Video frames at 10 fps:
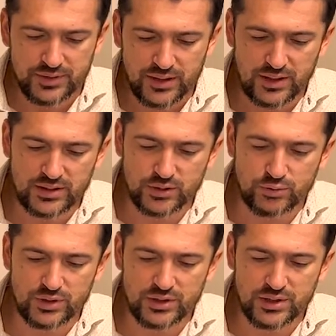and it
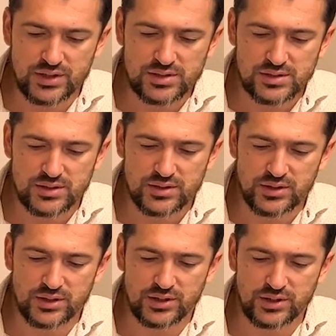increased
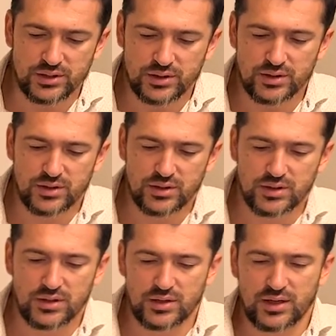till here.
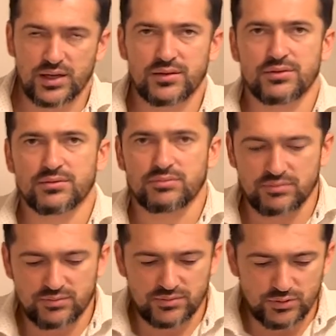And
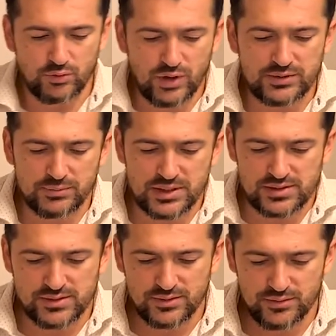what
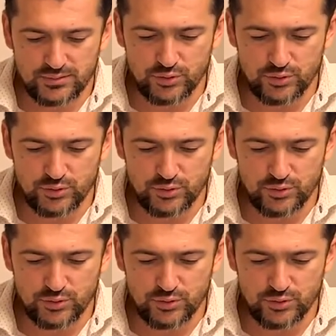means? You